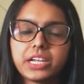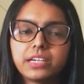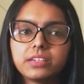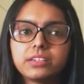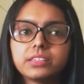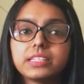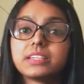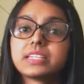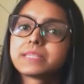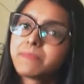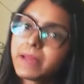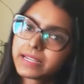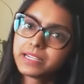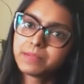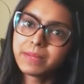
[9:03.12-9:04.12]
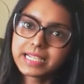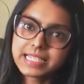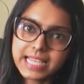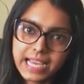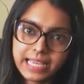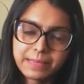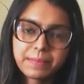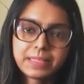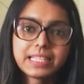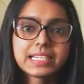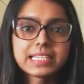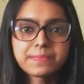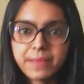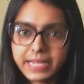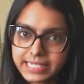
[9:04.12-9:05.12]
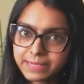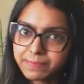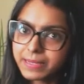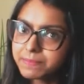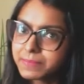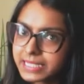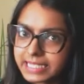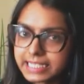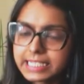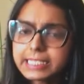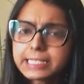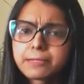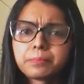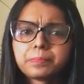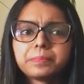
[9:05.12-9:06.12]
writer, they respected my time, and they respected my business.